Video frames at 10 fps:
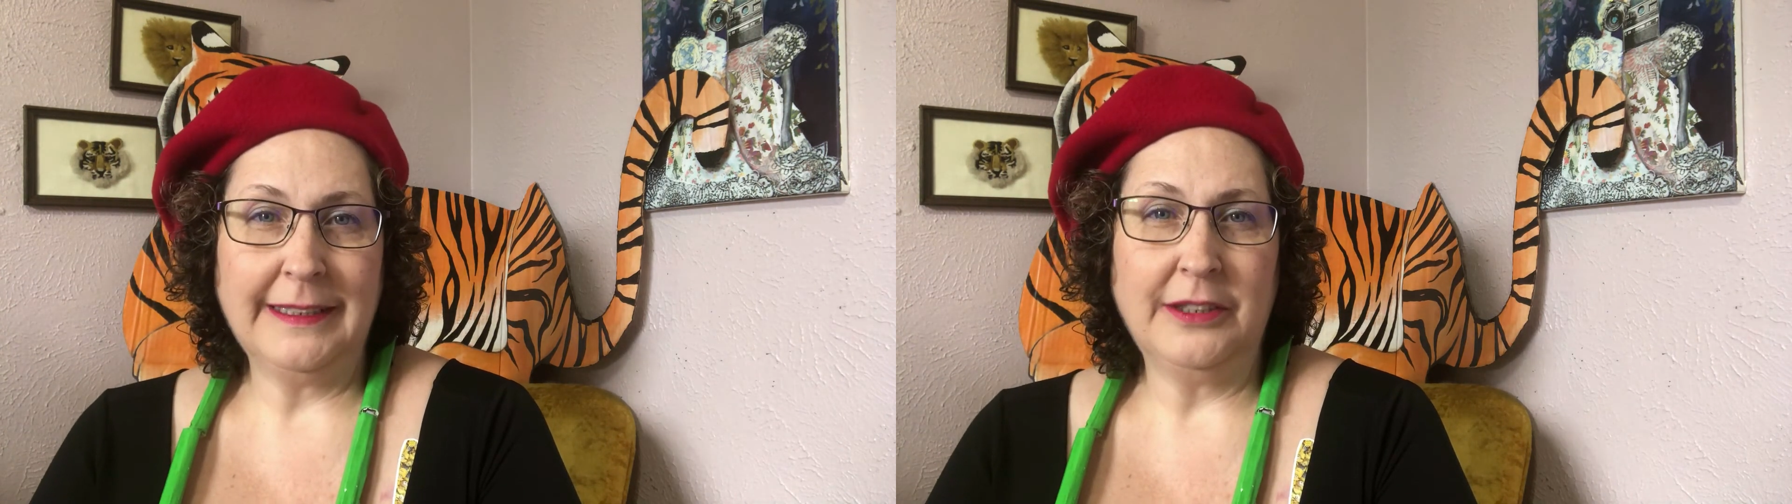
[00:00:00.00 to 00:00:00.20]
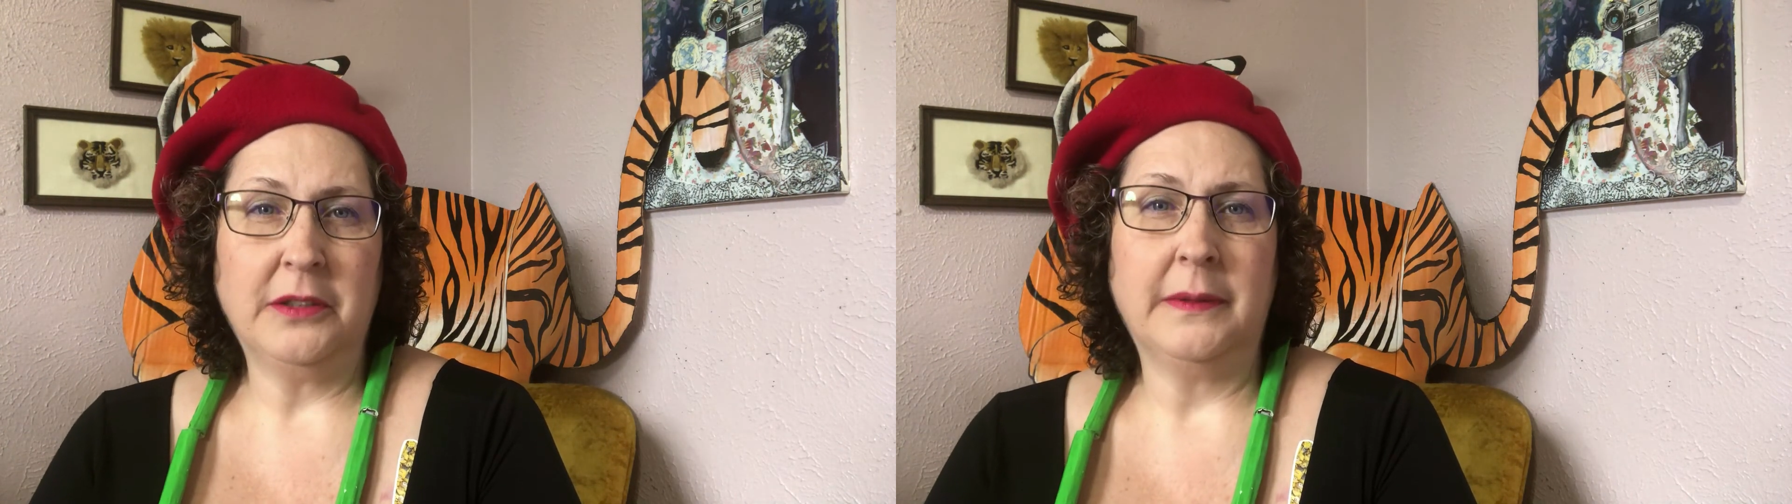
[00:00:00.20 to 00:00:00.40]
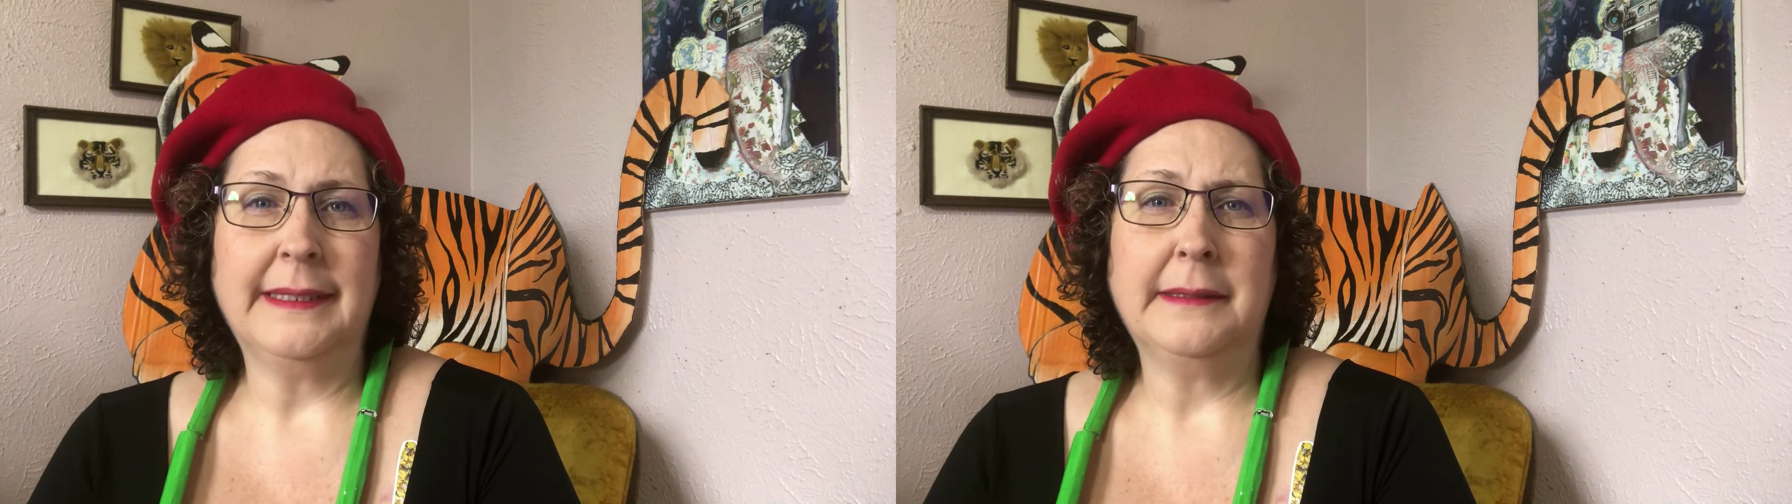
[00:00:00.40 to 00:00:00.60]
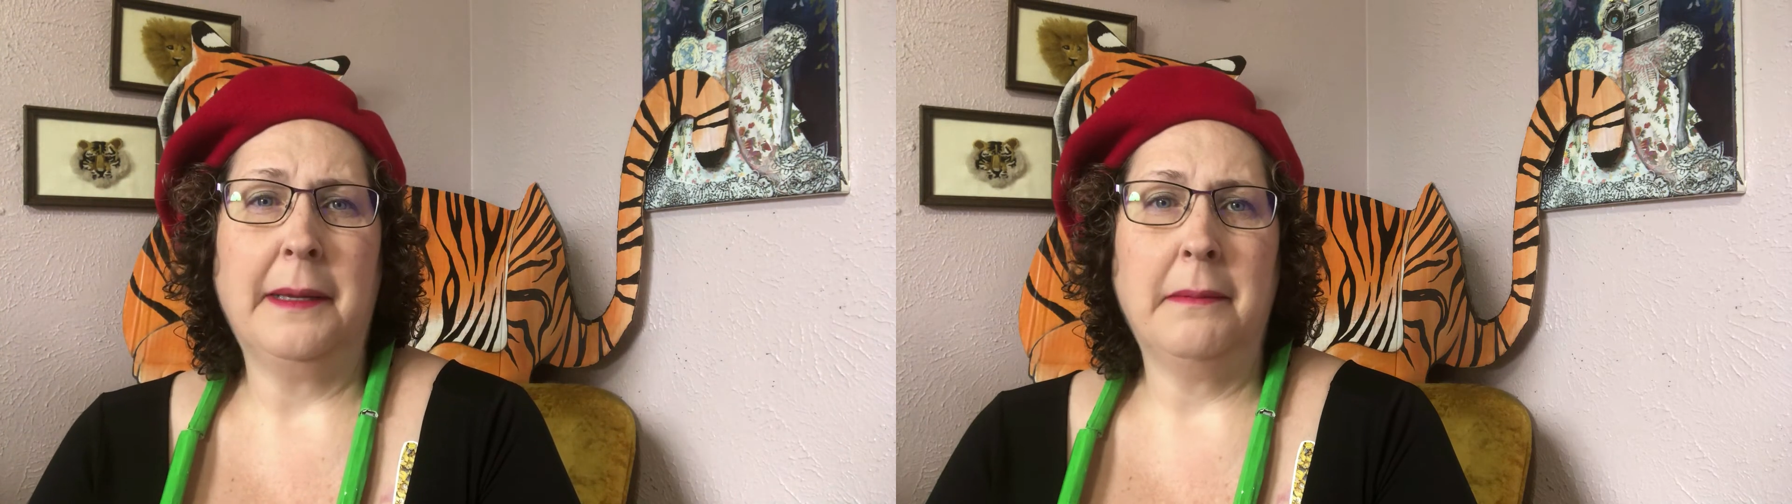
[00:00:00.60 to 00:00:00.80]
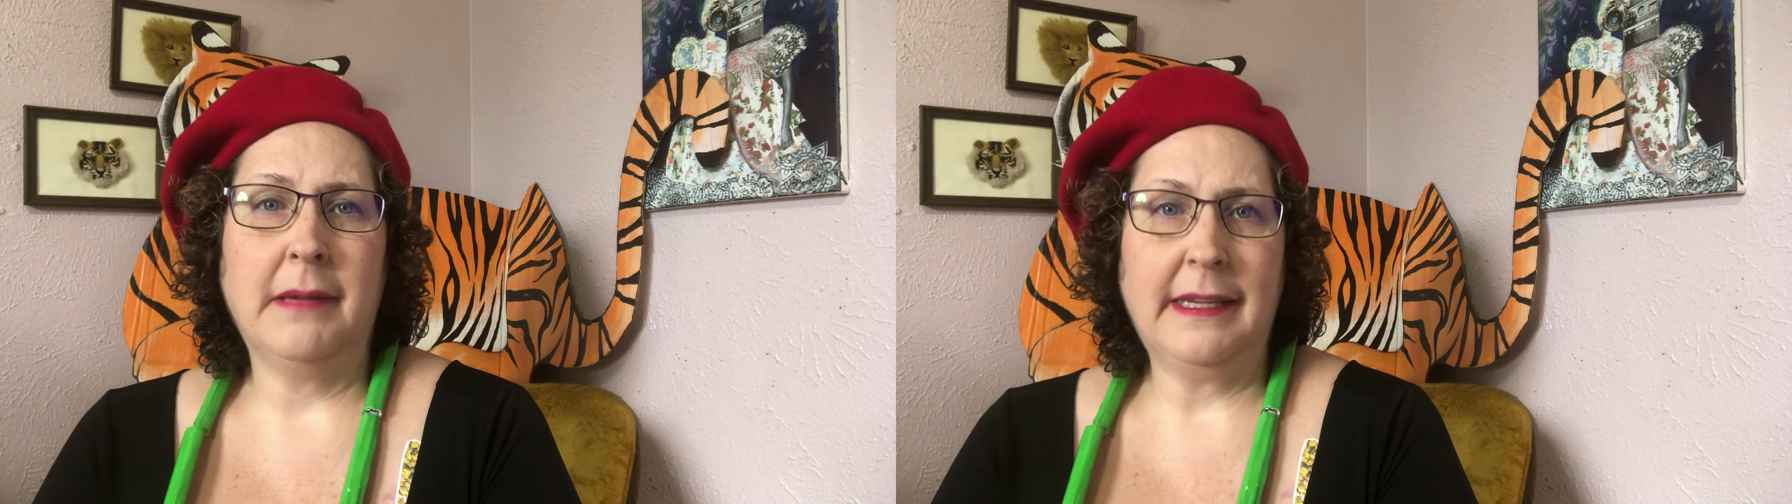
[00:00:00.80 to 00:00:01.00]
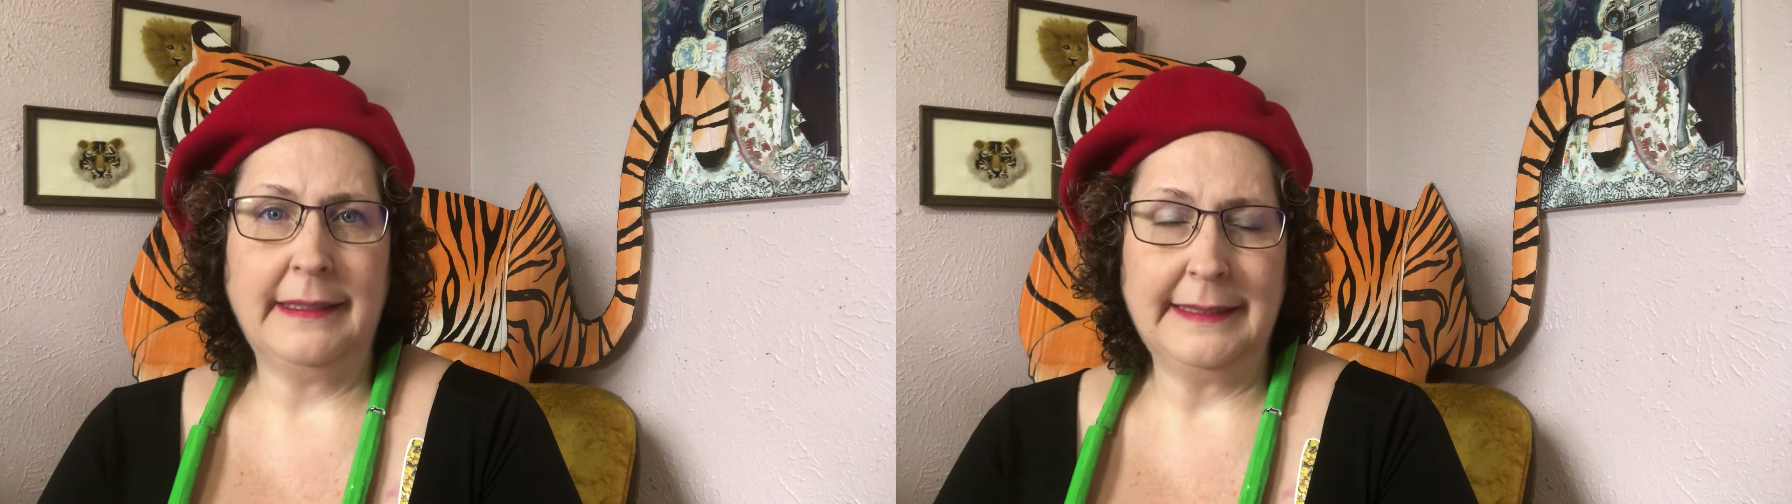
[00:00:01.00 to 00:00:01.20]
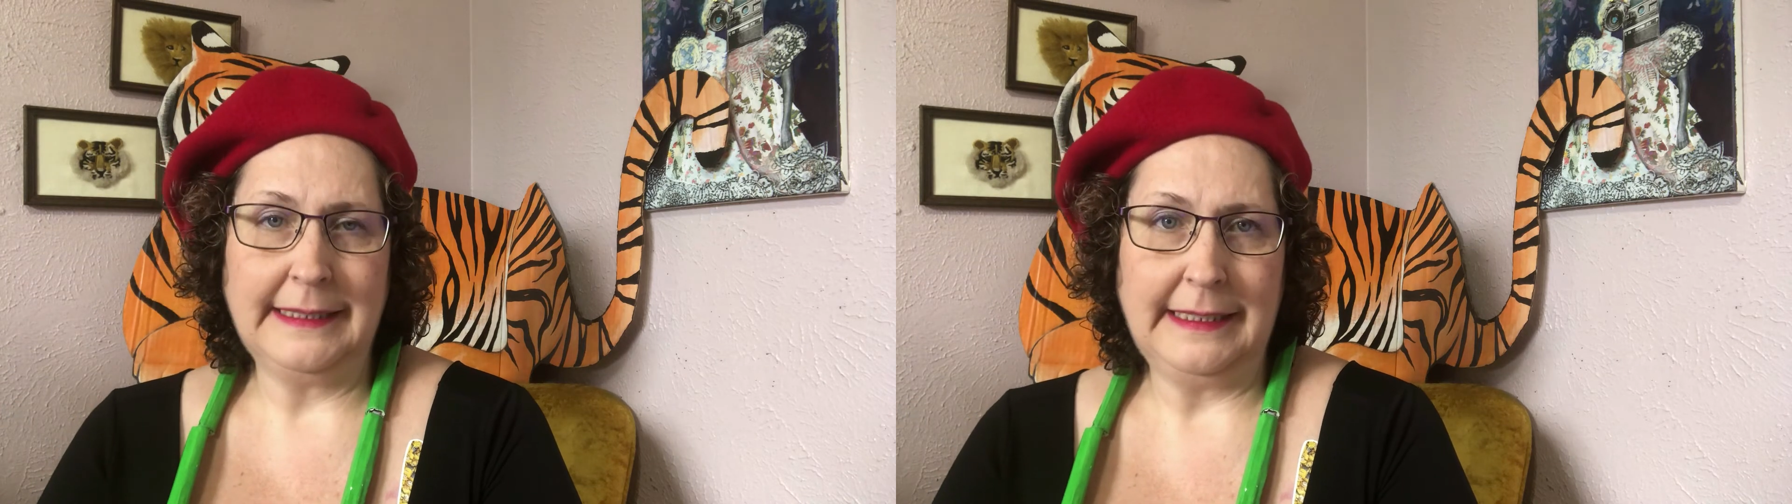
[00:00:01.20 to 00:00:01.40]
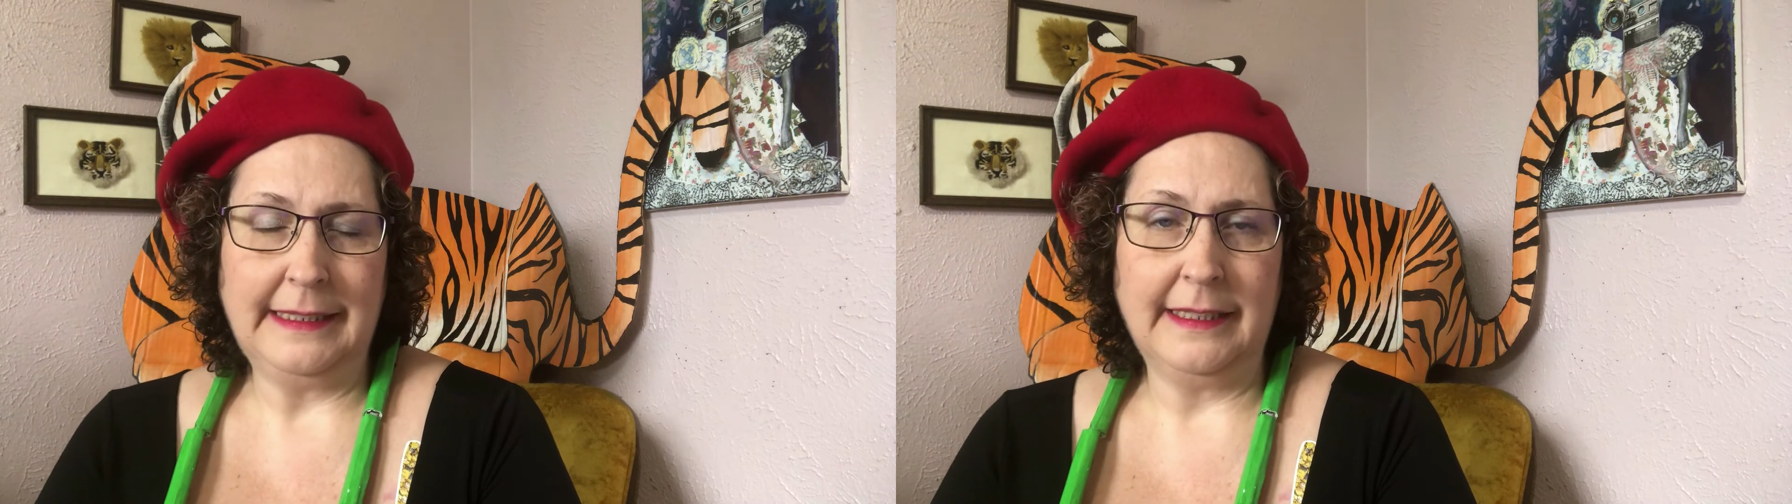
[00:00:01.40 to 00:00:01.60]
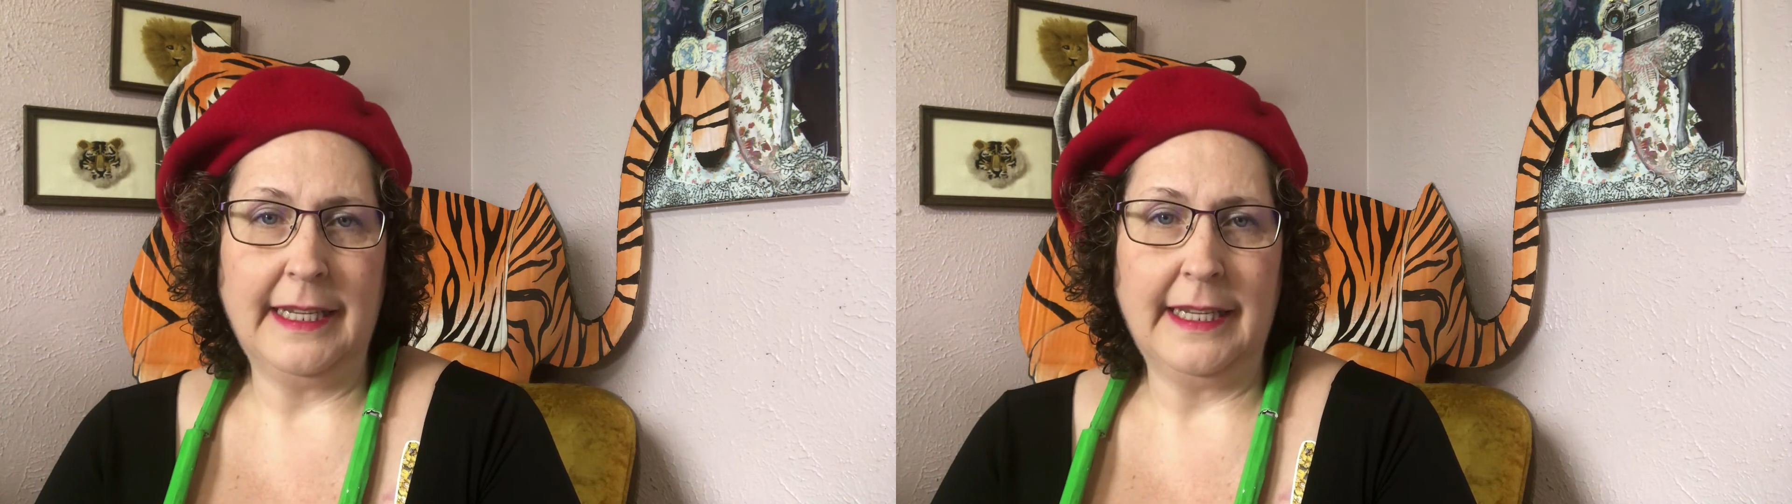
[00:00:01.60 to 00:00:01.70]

and who is amazing,